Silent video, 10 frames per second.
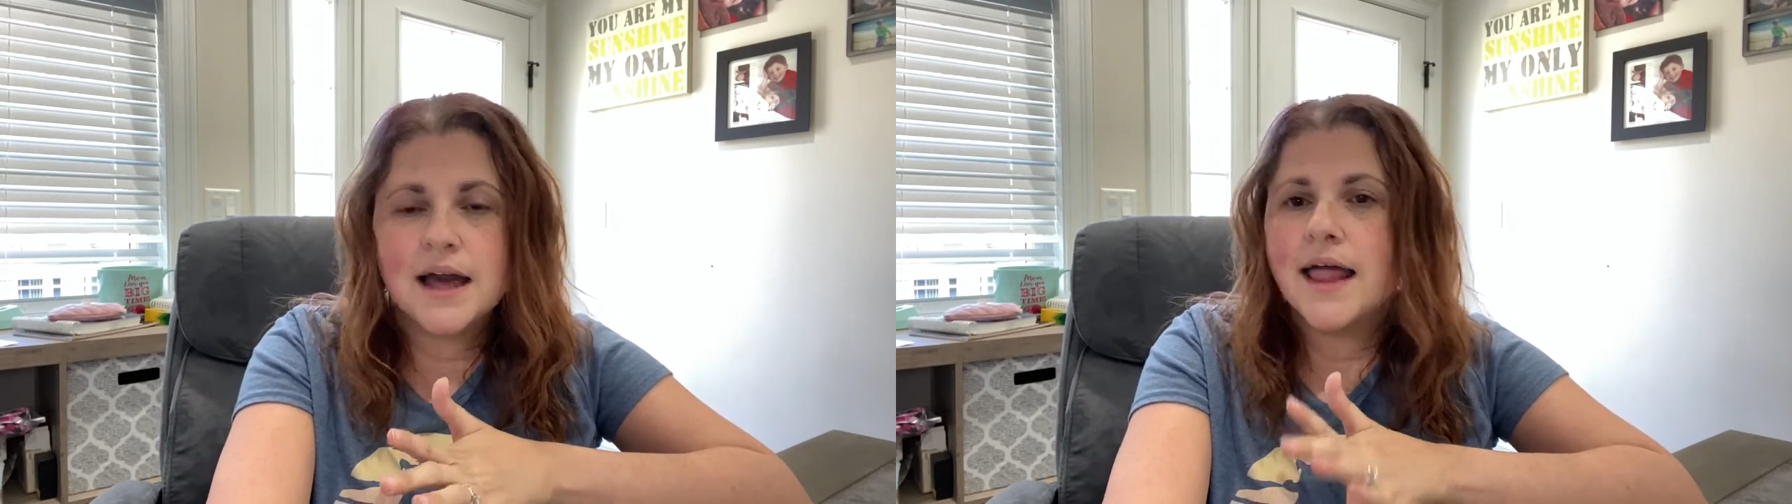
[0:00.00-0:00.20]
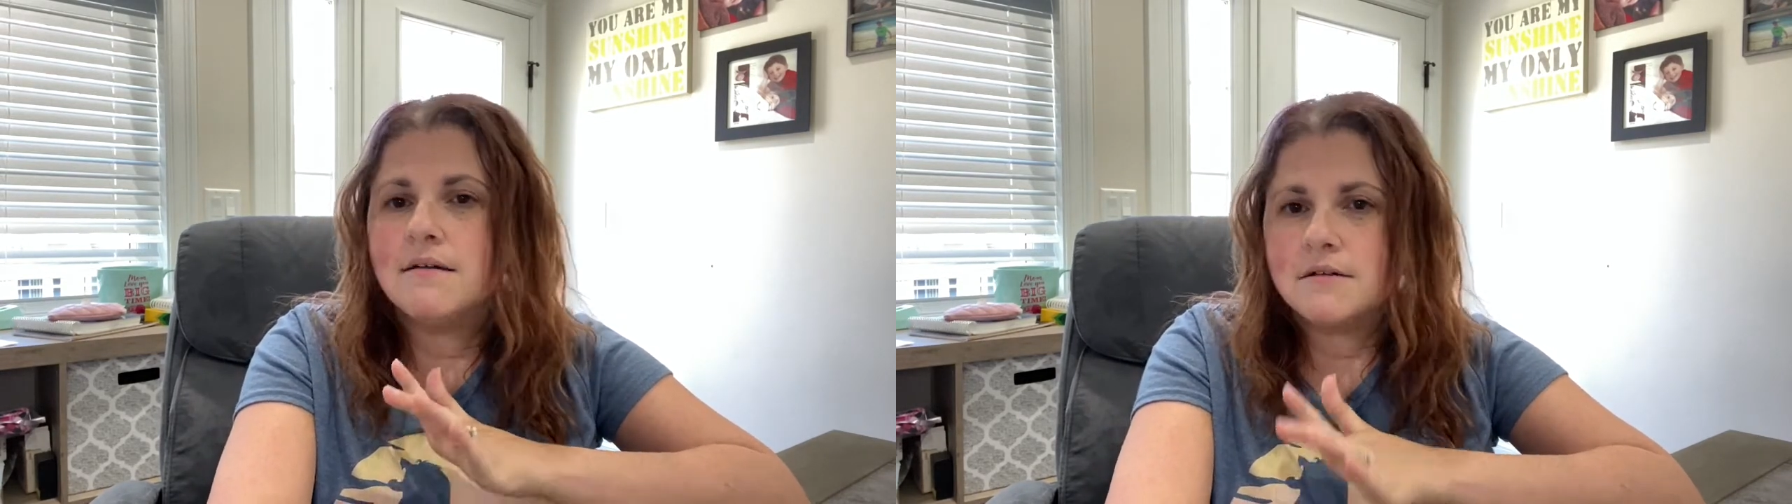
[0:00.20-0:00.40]

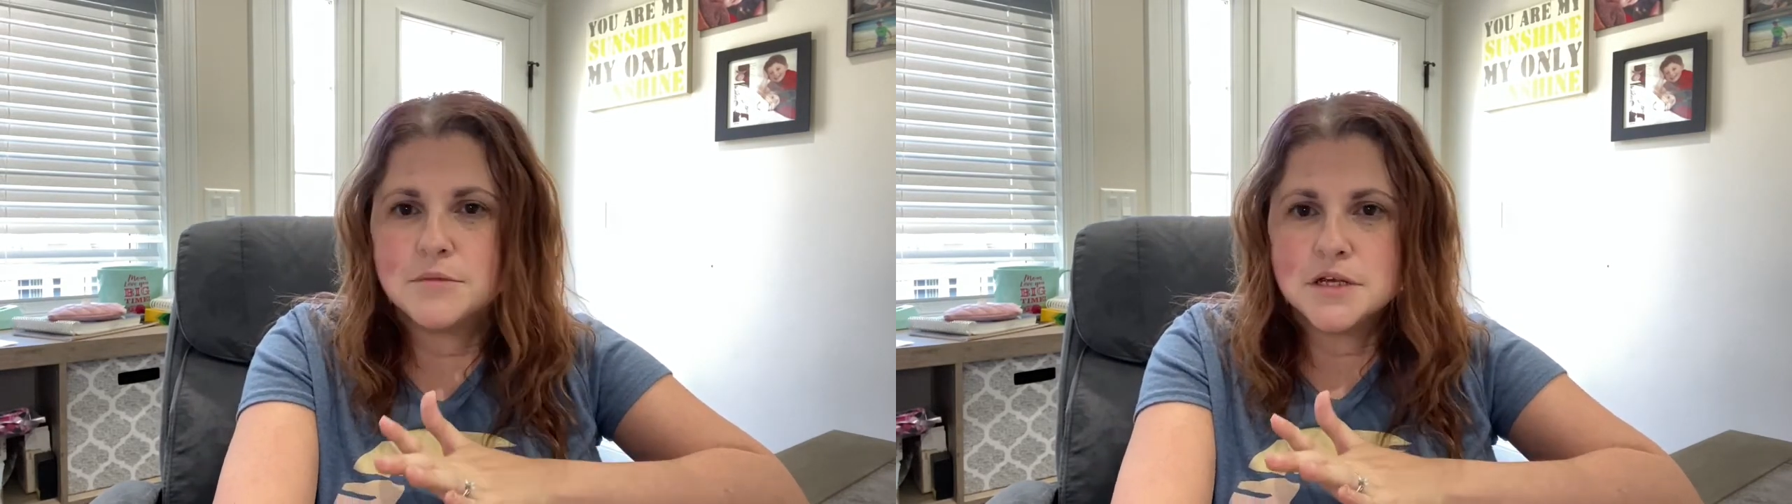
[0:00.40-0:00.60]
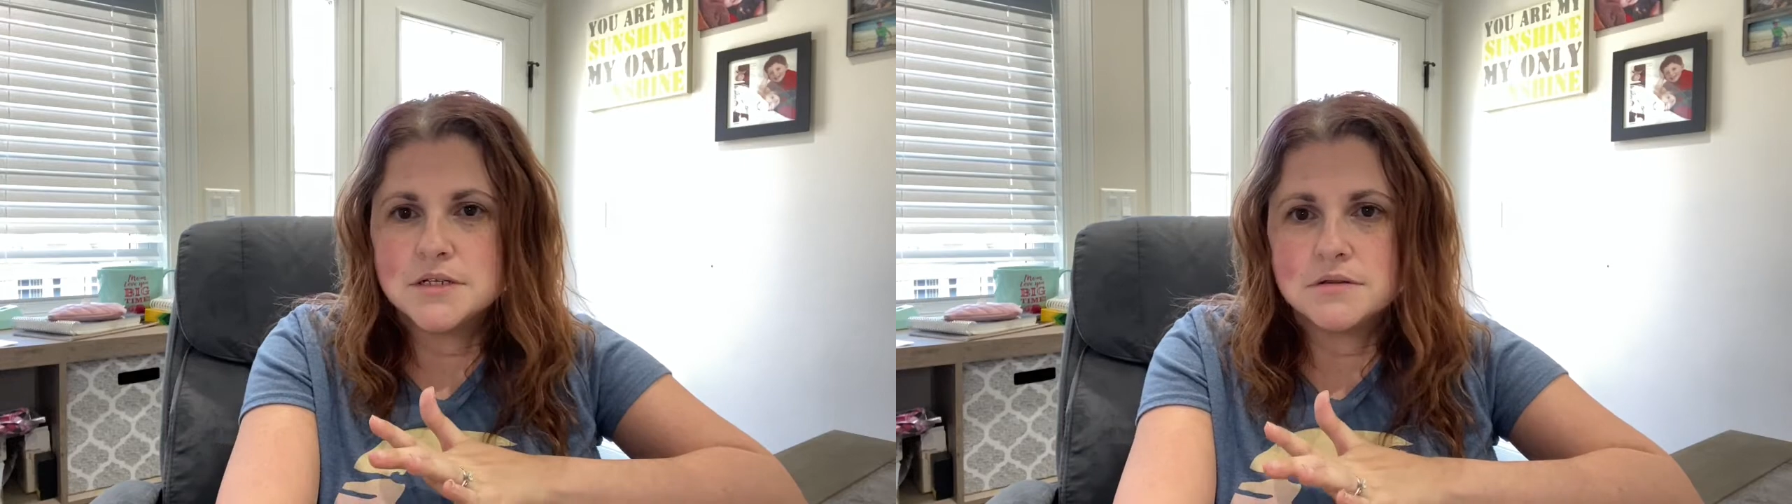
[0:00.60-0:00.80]
I don't
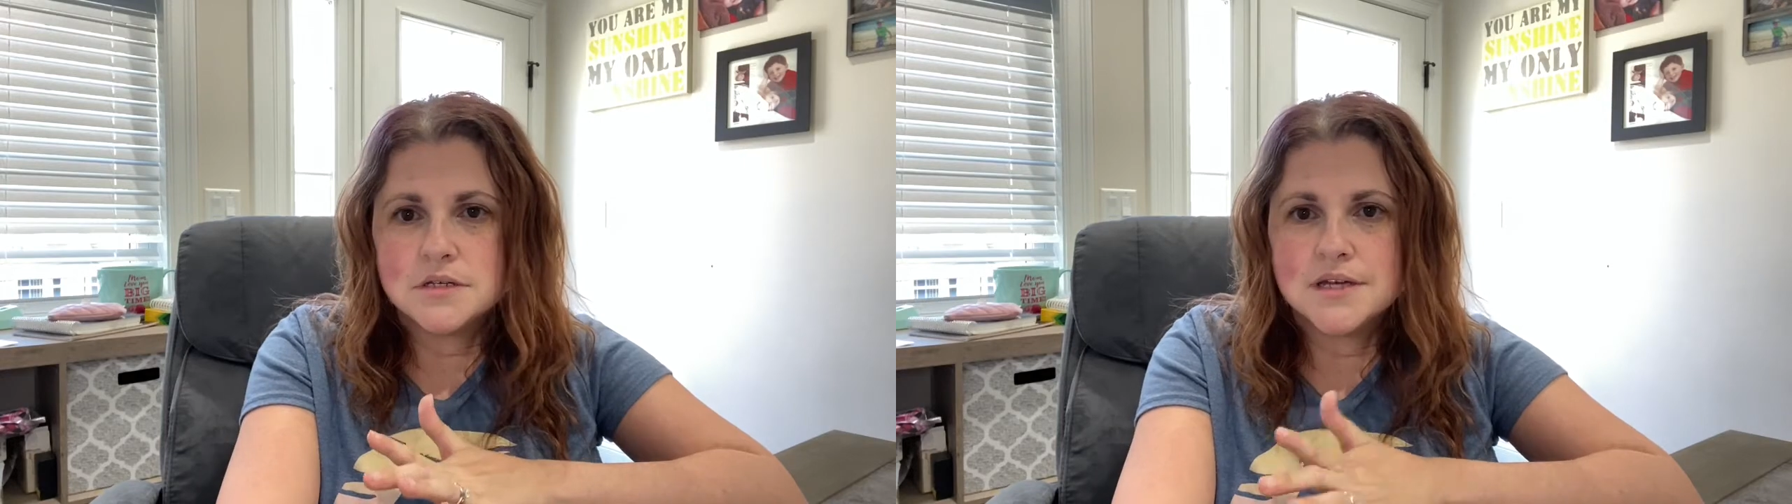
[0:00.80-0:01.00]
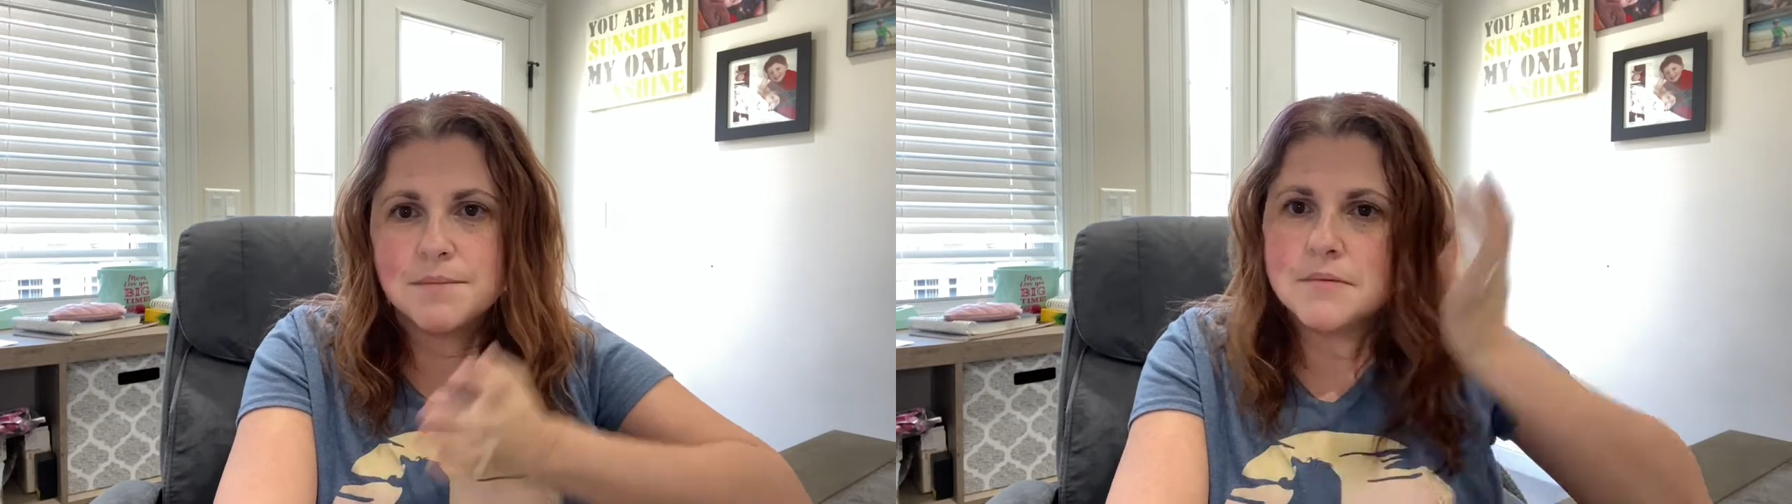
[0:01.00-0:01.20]
normally do these
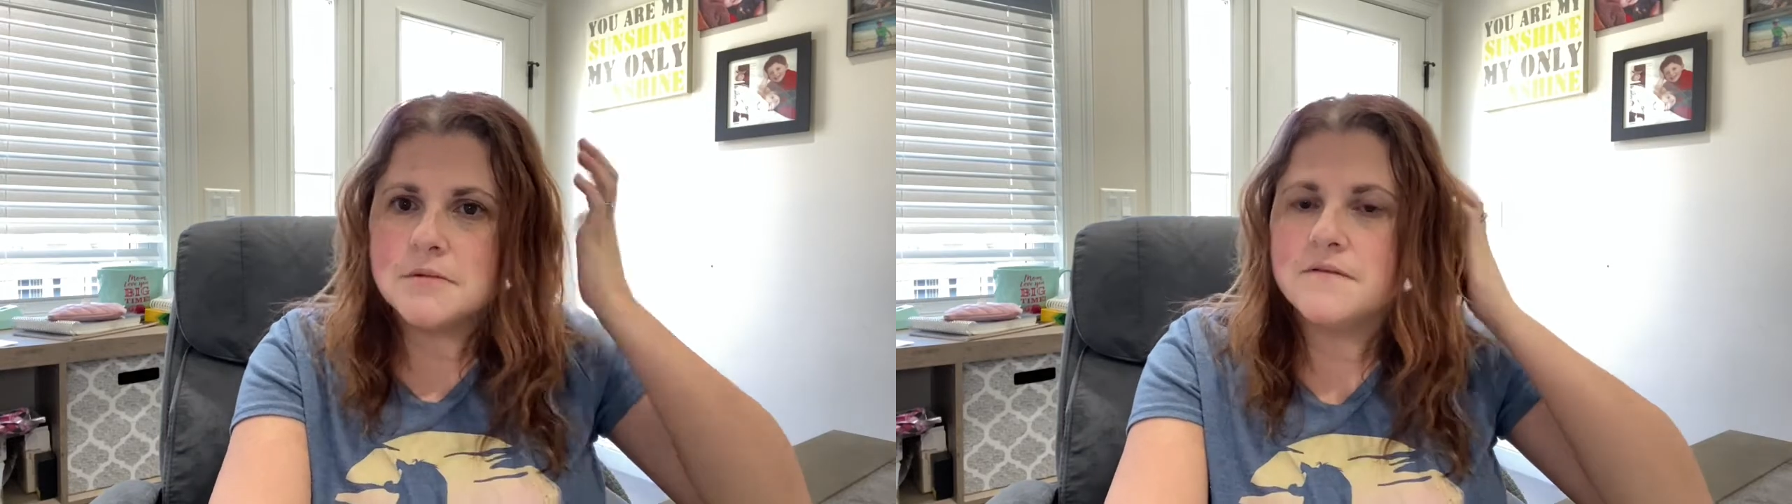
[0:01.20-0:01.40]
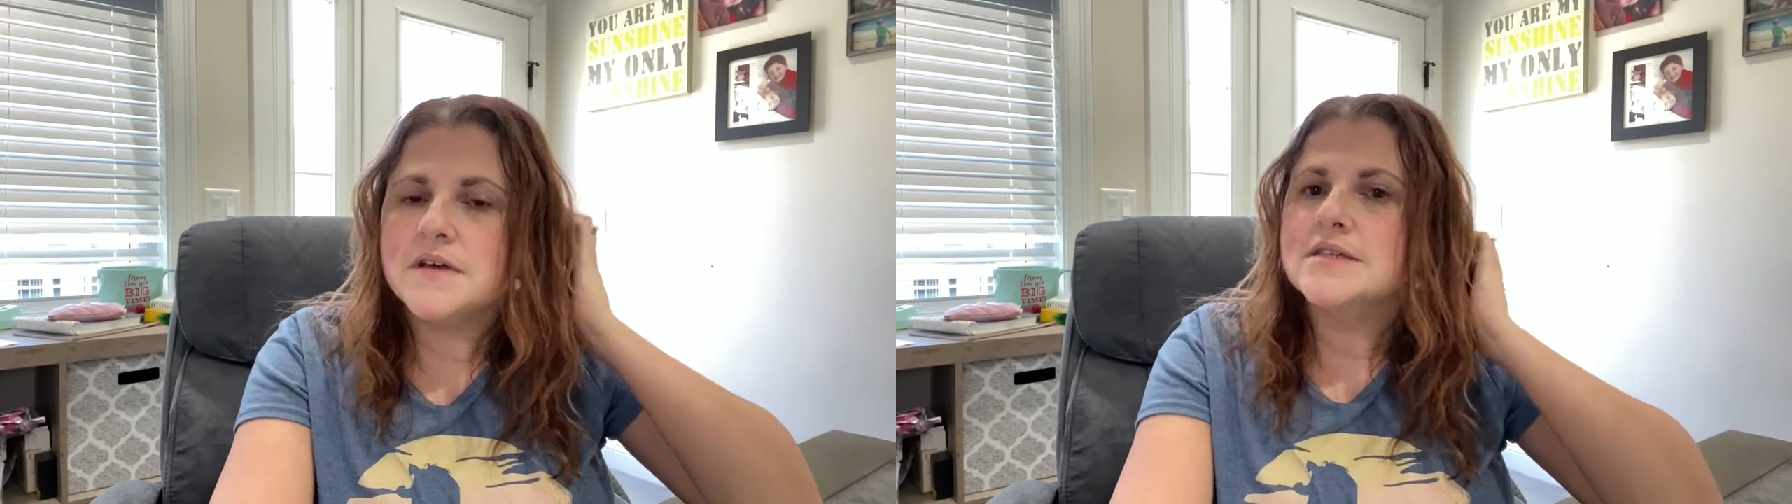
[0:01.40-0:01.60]
type of
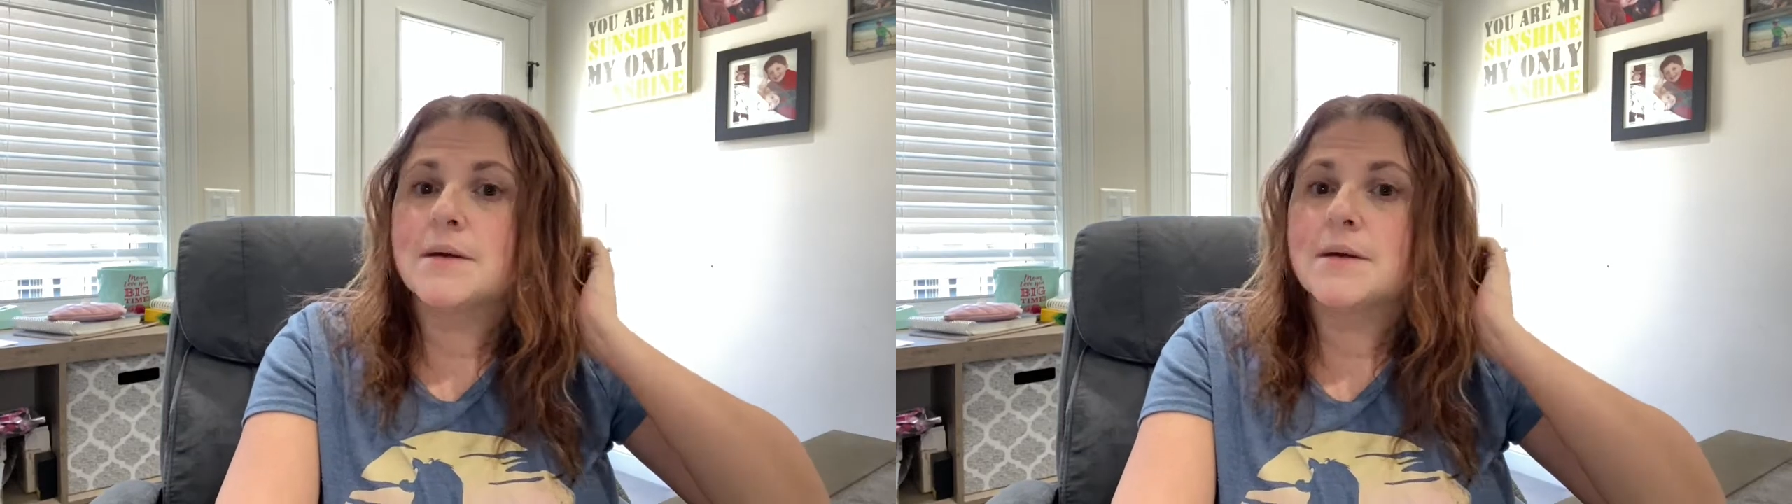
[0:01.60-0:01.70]
movies.